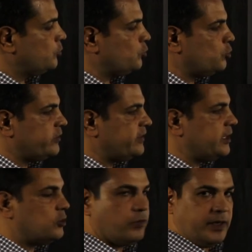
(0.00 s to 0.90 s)
2 root
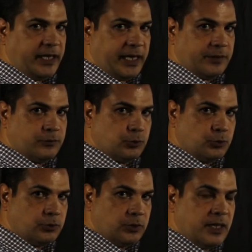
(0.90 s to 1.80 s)
3 over
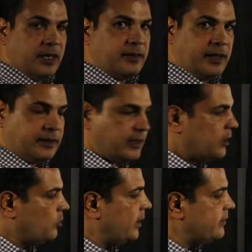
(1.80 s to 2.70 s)
-2, that
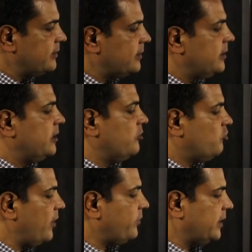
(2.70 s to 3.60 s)
equals
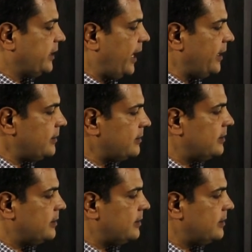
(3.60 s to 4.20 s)
shift tan.